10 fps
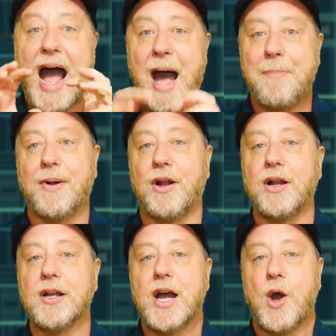
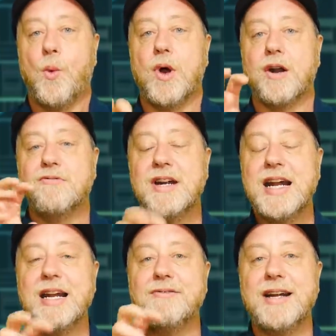Apple were
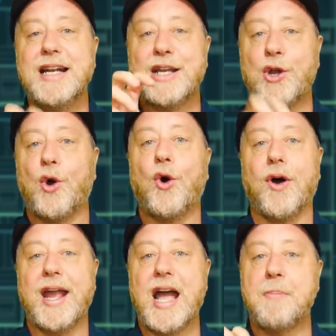really, really
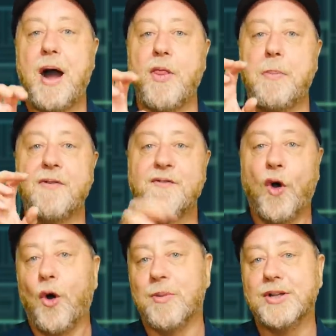coy about the
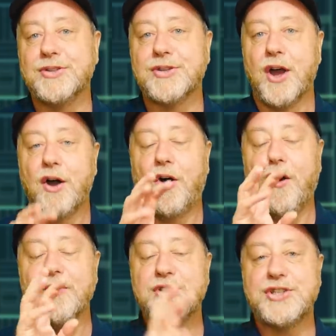performance
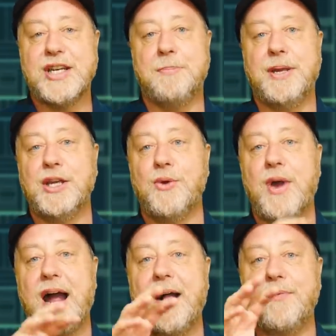of the CPU
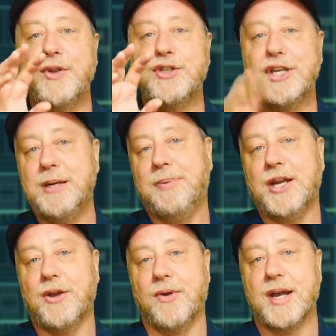and the
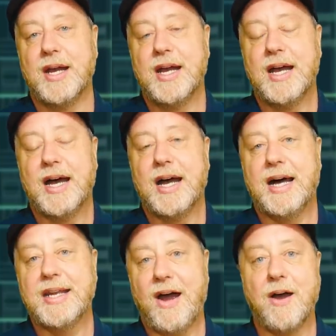GPU.
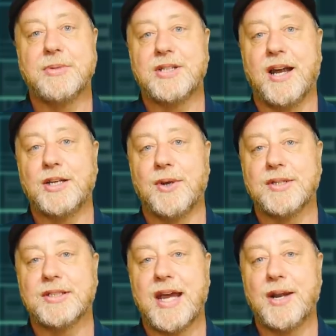And now I'm starting to
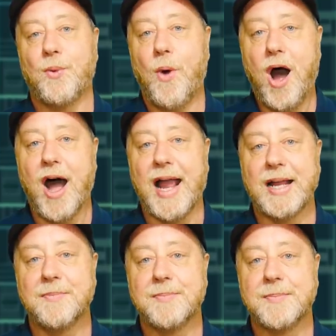understand
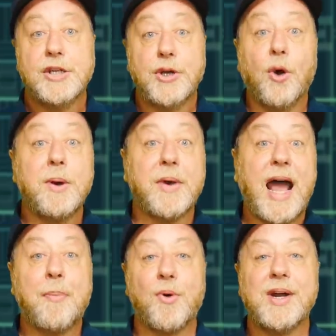why. So normally when
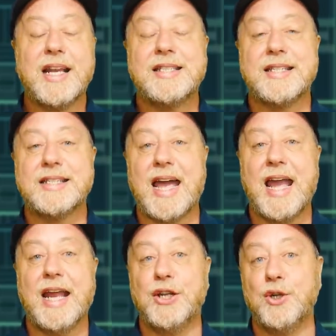Apple releases
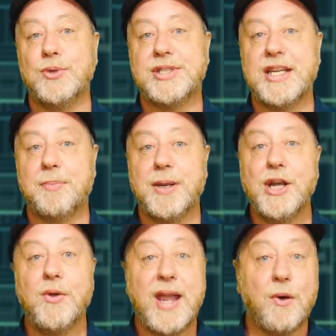a new
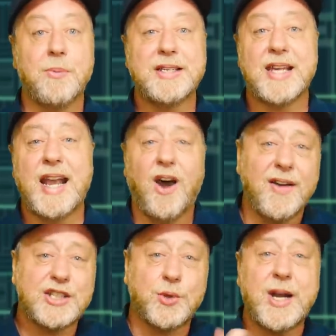CPU, it will be saying, oh,
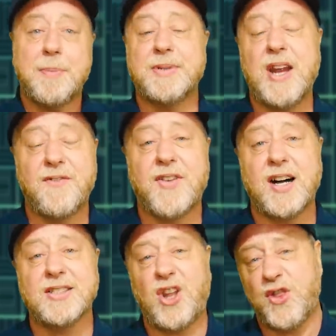it's 20%
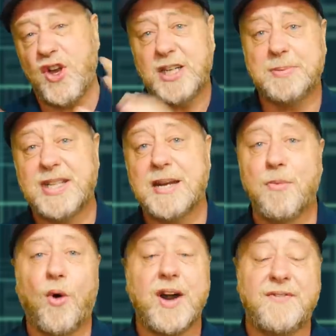faster, 30%
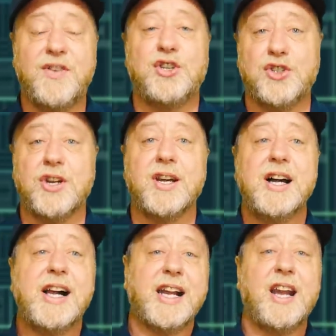more efficient,
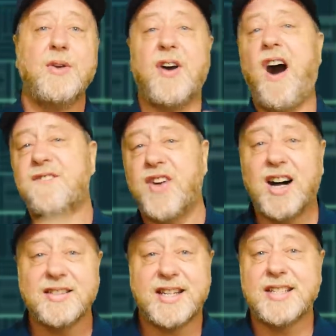you know, the
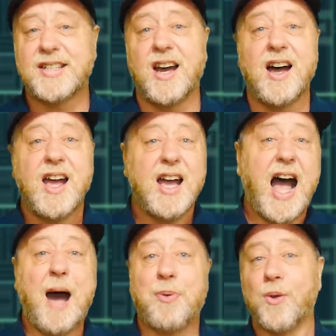fastest uh,
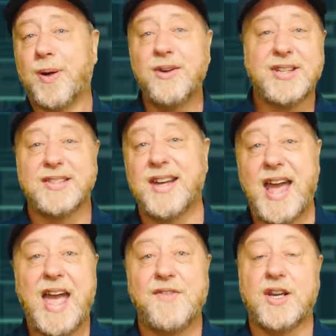Apple processor
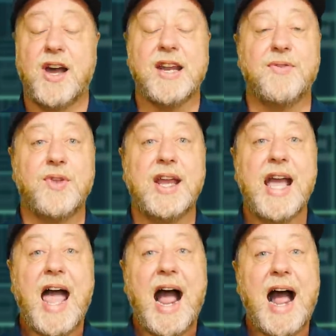ever kind of thing.
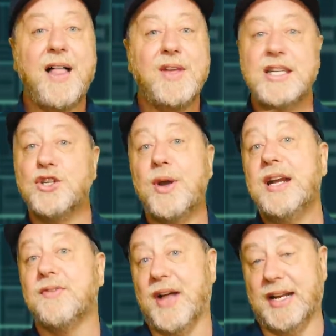And they didn't do
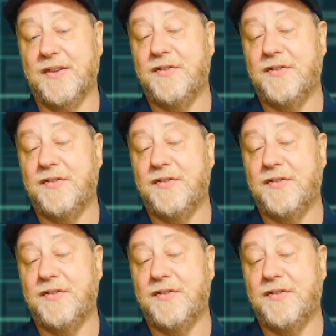any of that.